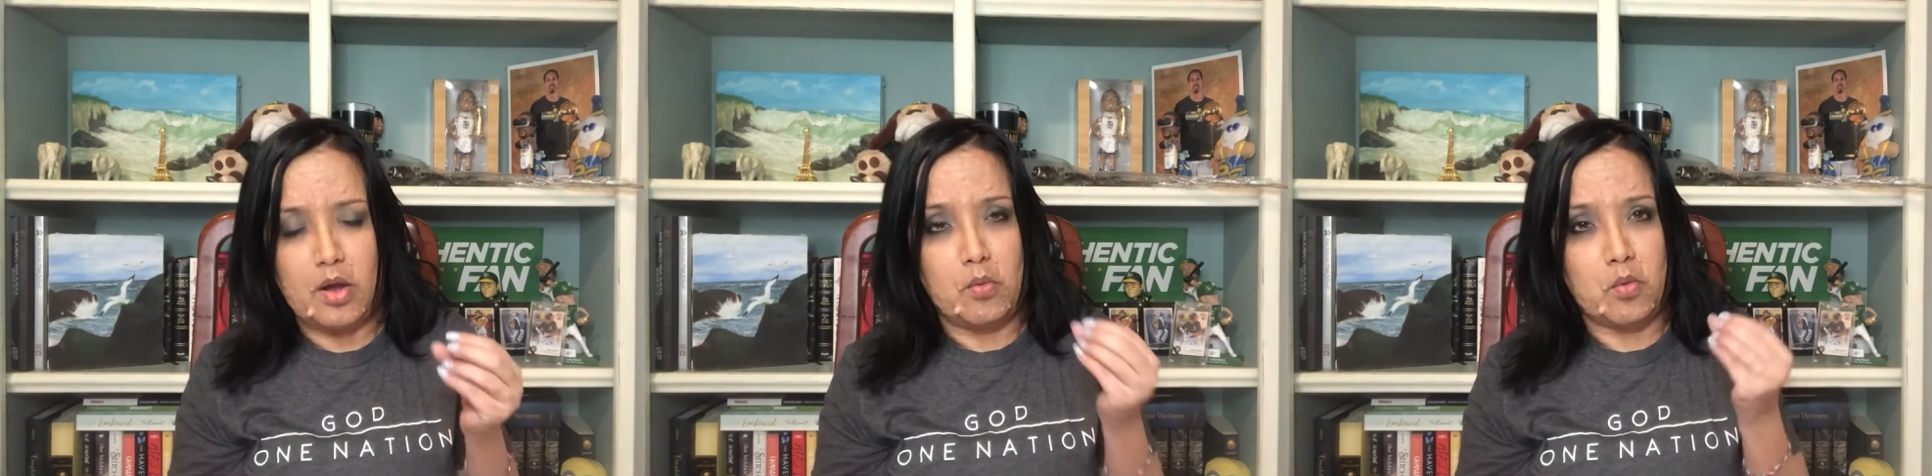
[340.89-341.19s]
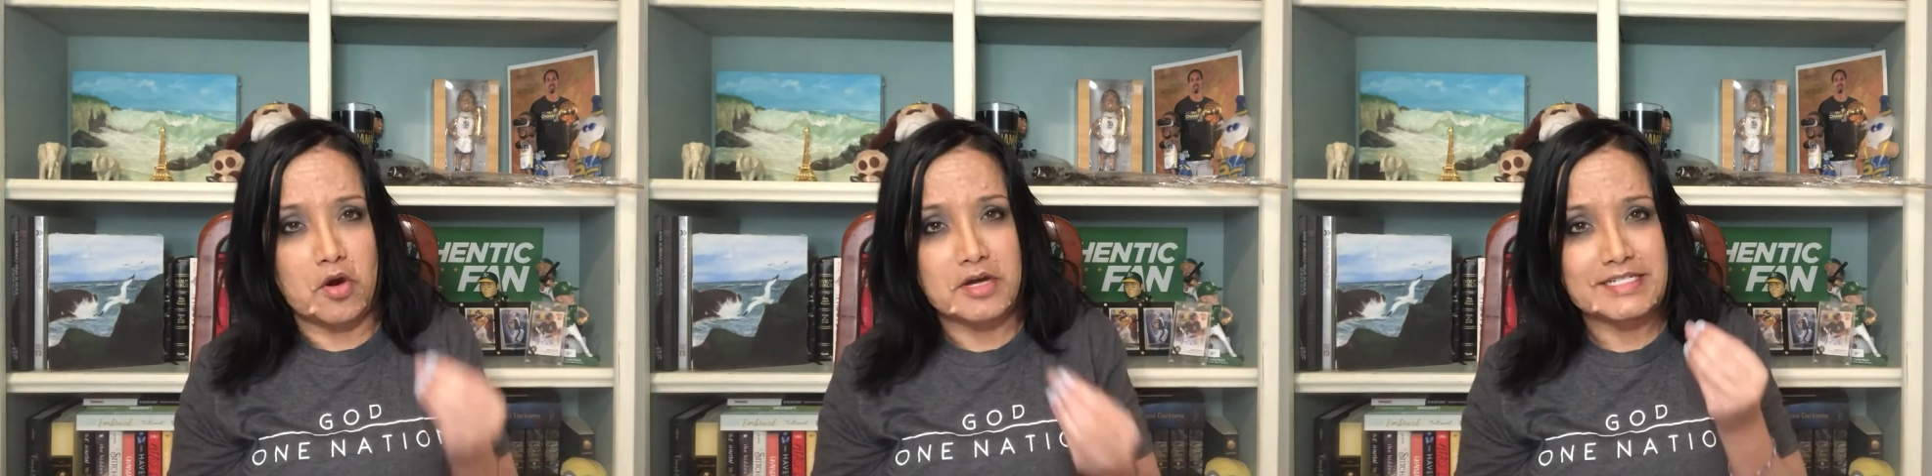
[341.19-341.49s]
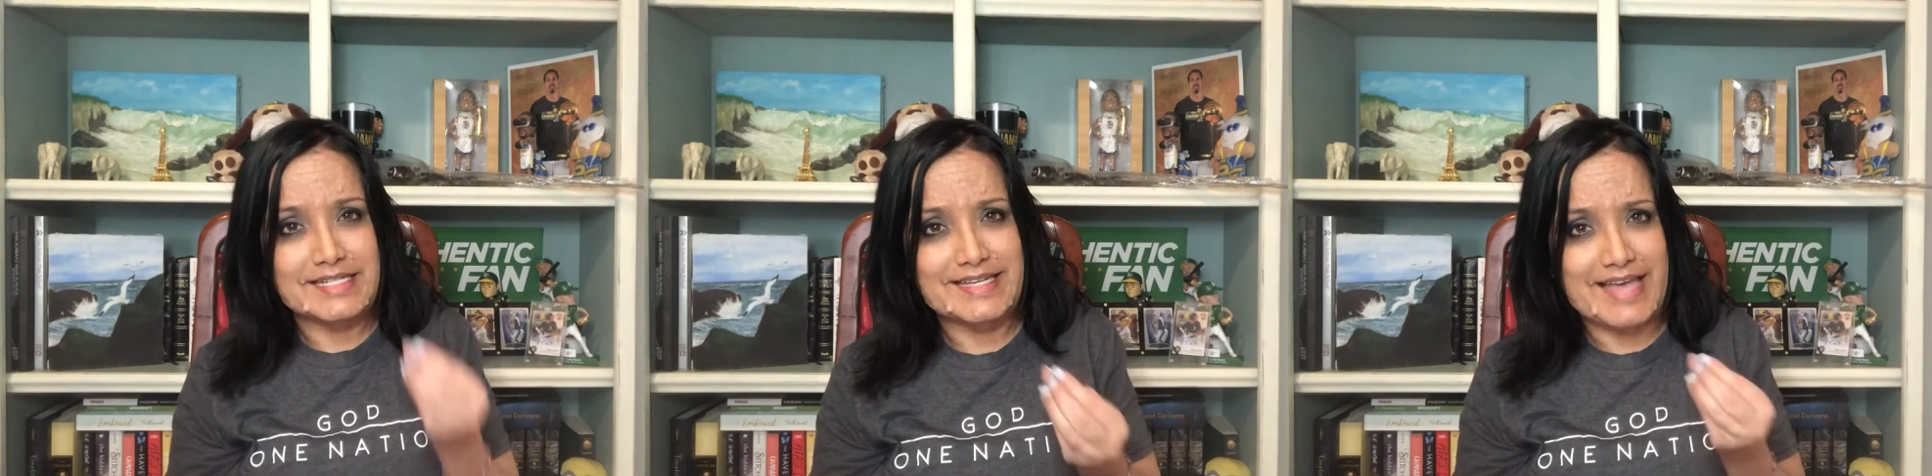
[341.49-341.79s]
work
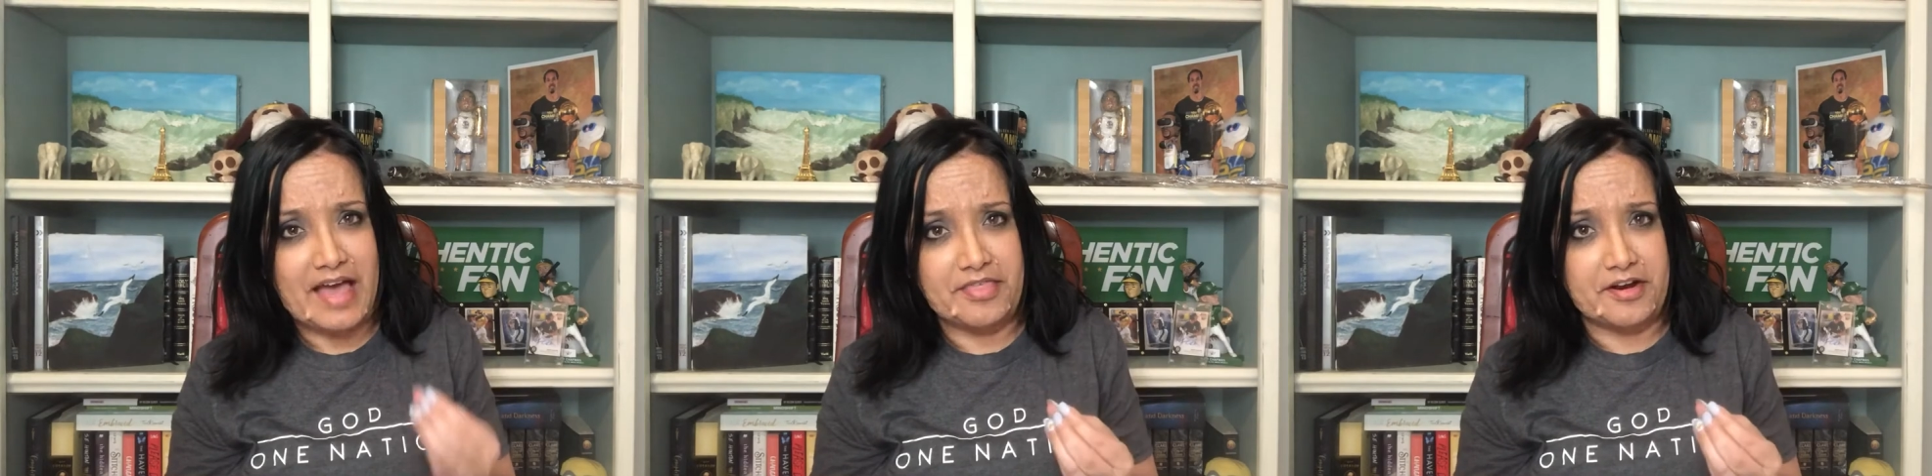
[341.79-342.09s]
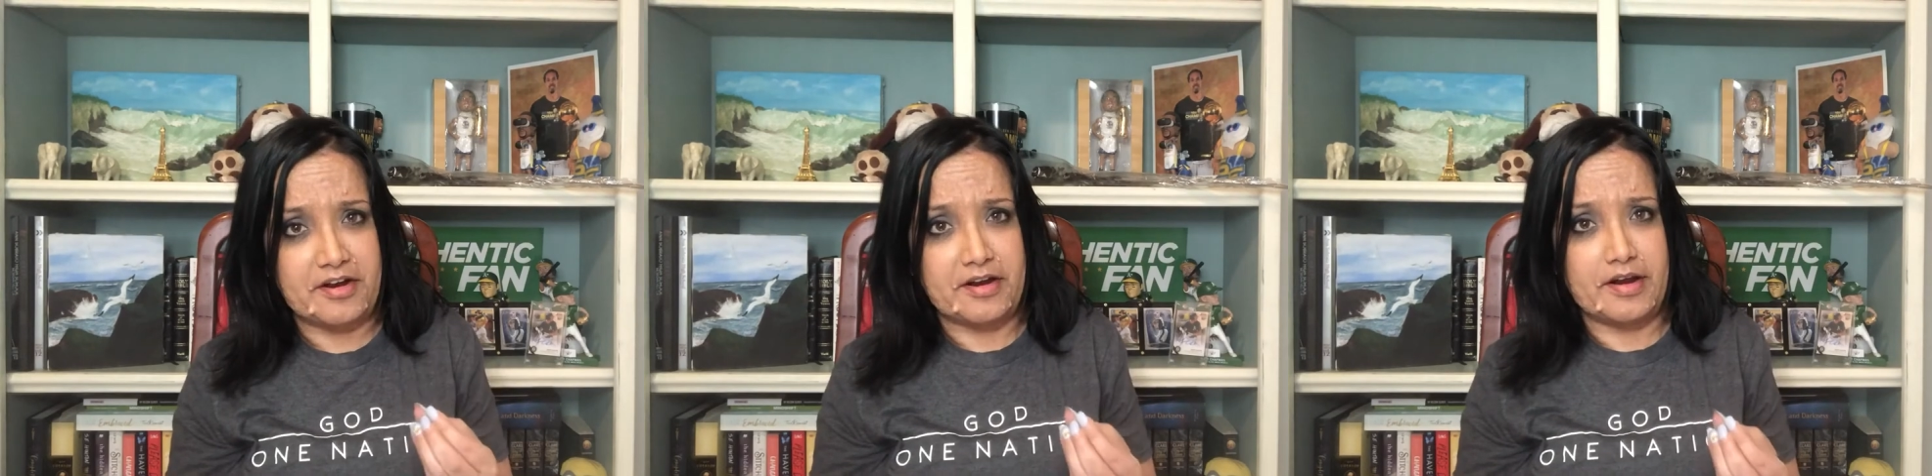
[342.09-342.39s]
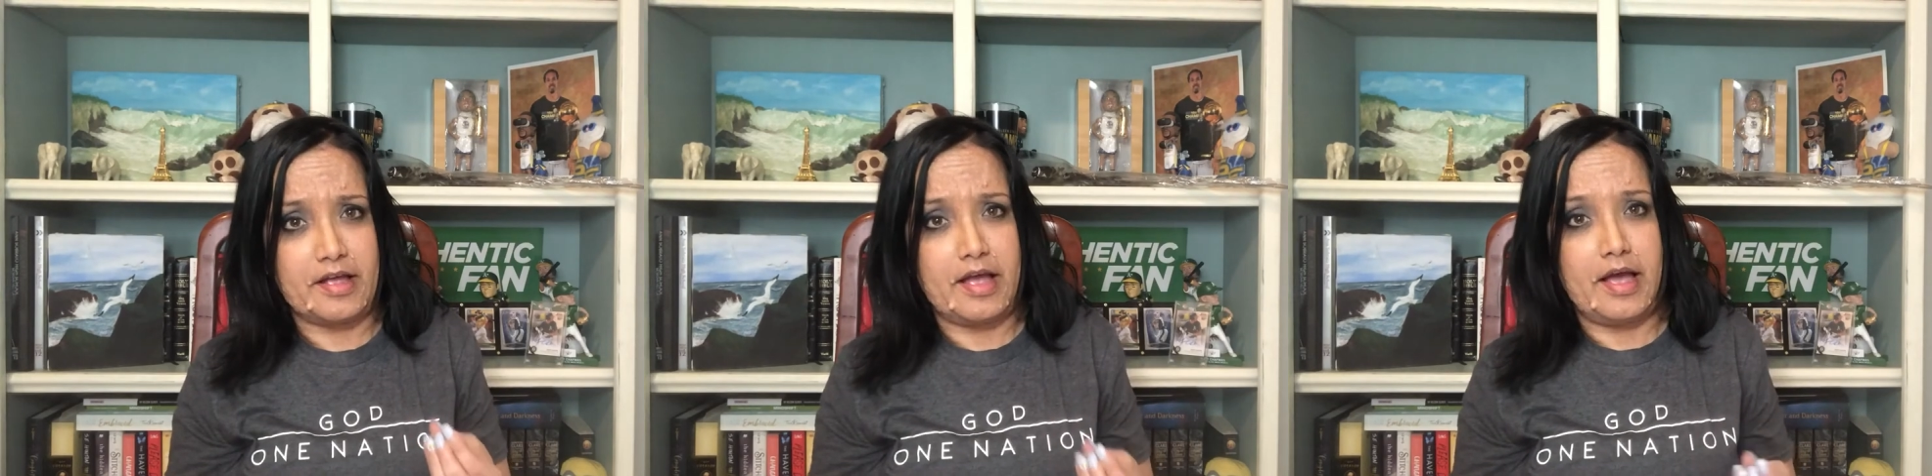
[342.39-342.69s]
together,
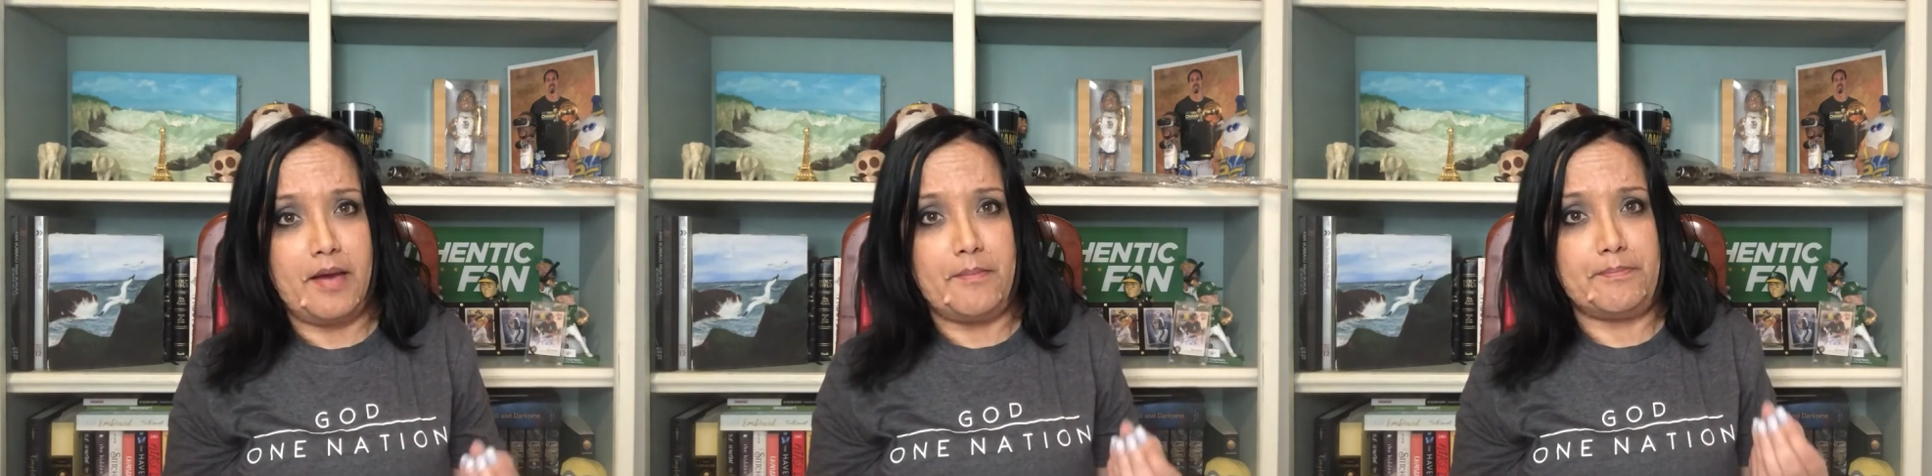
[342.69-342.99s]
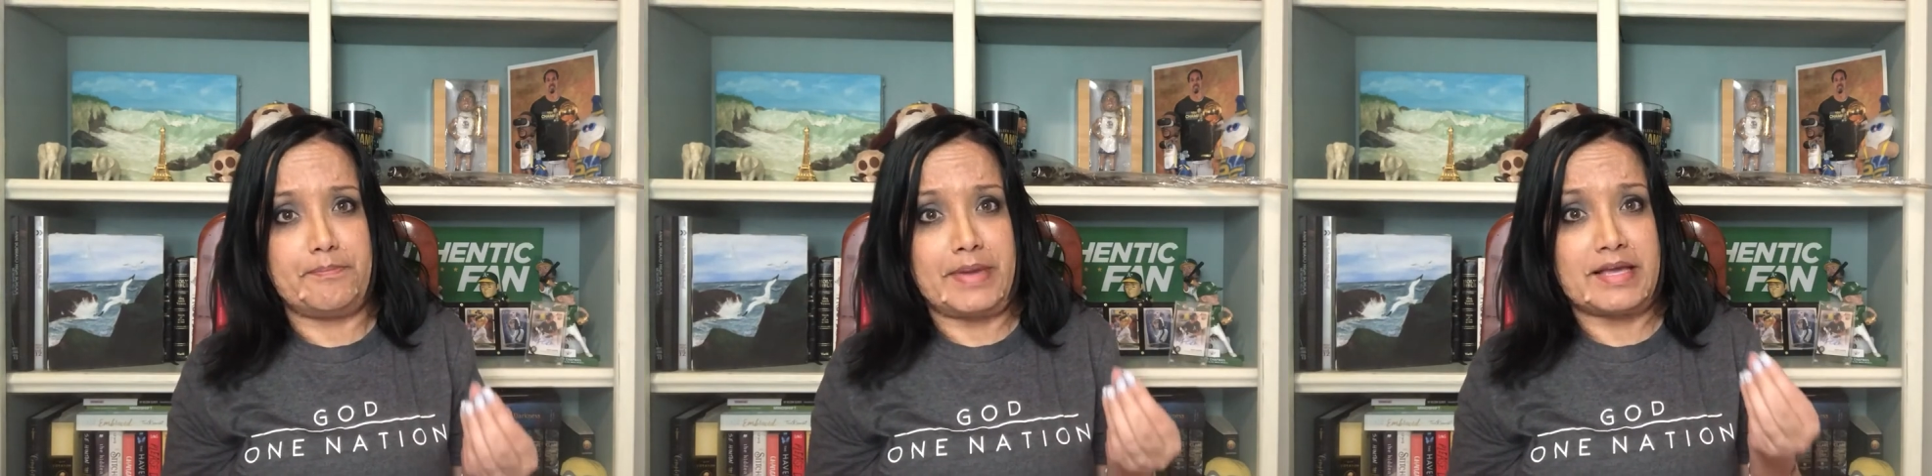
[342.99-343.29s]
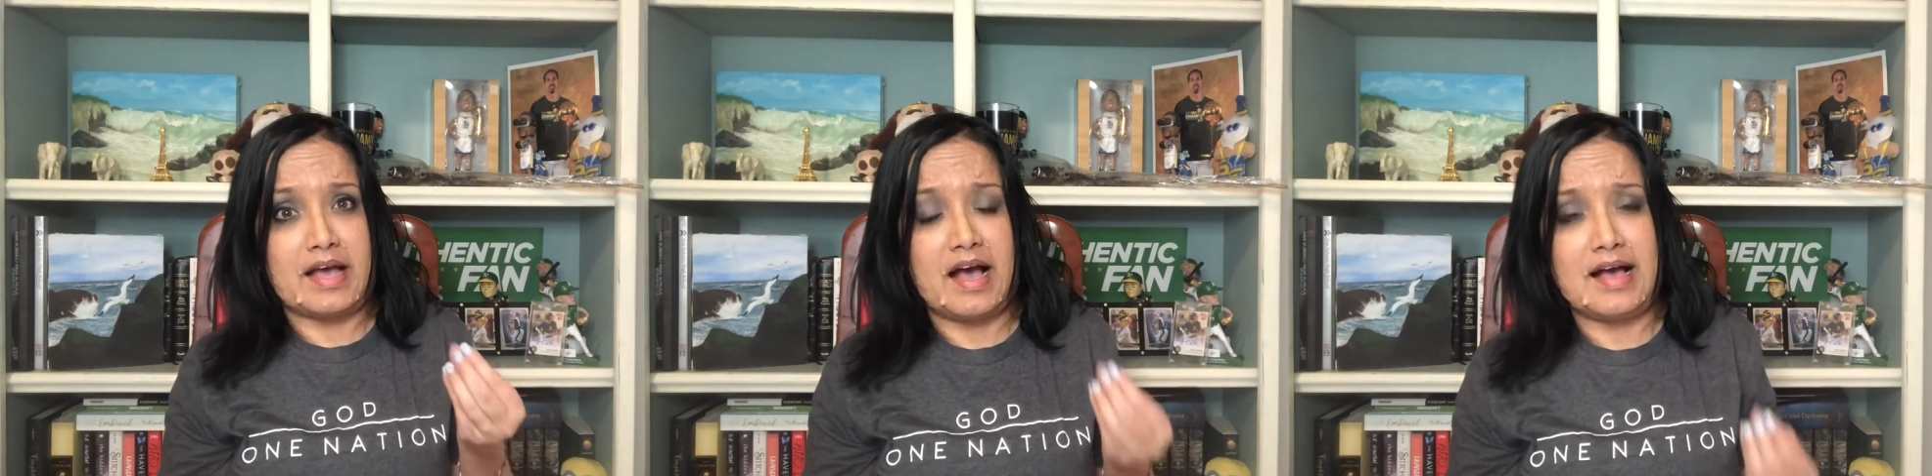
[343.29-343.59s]

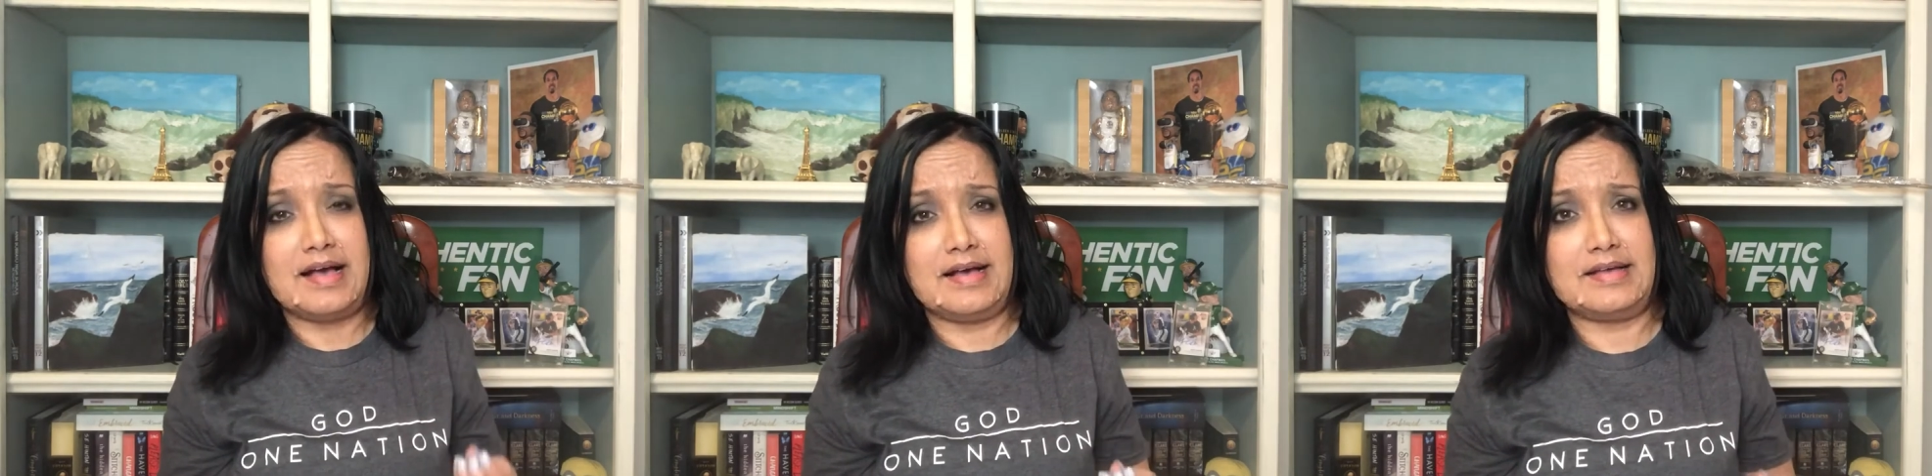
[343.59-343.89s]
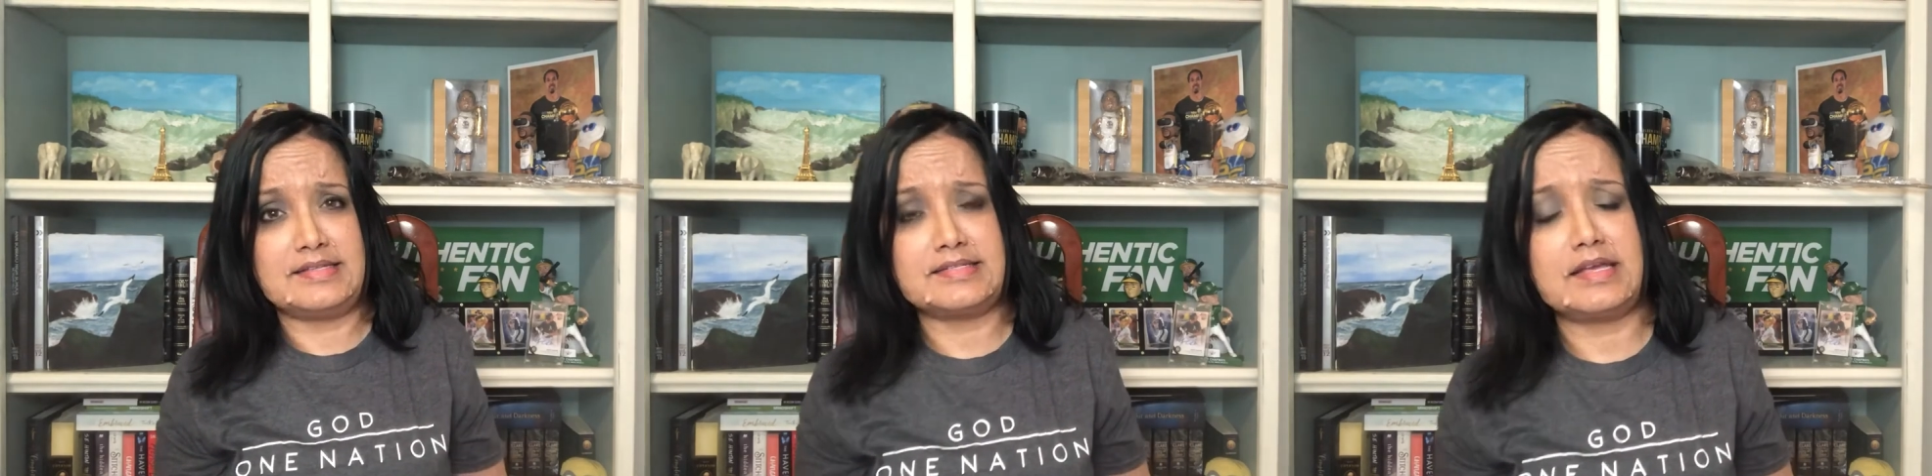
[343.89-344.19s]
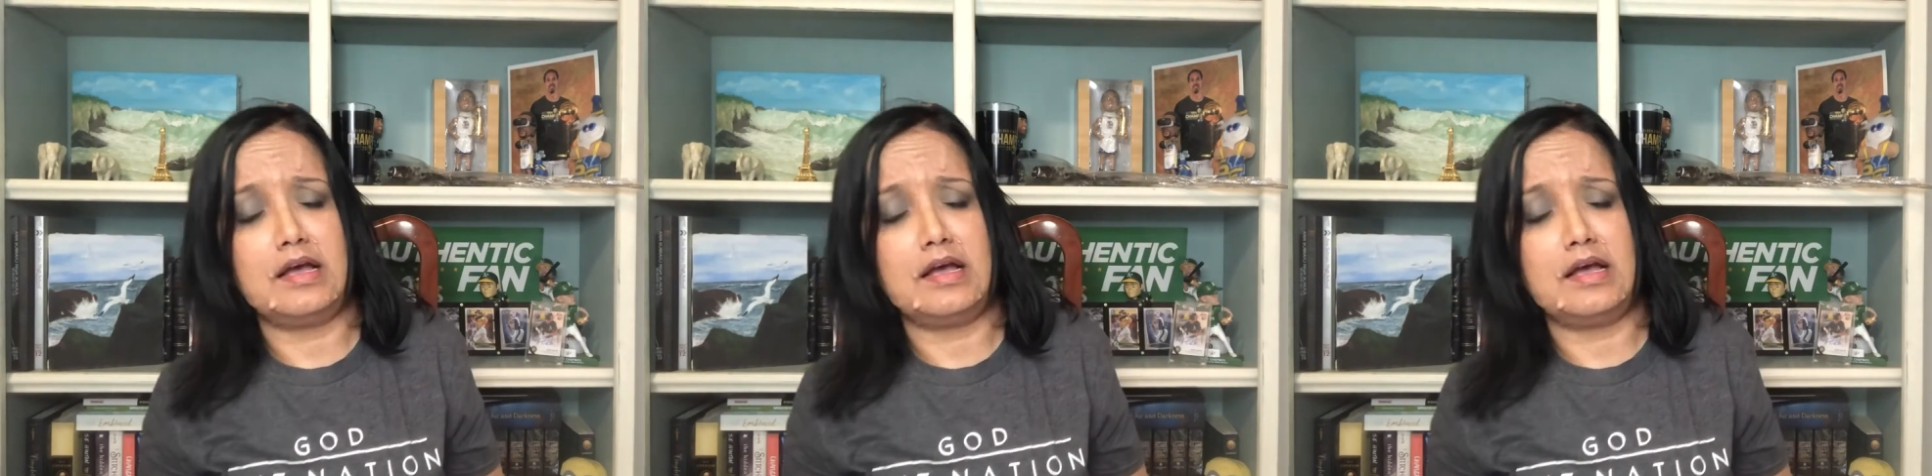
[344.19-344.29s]
because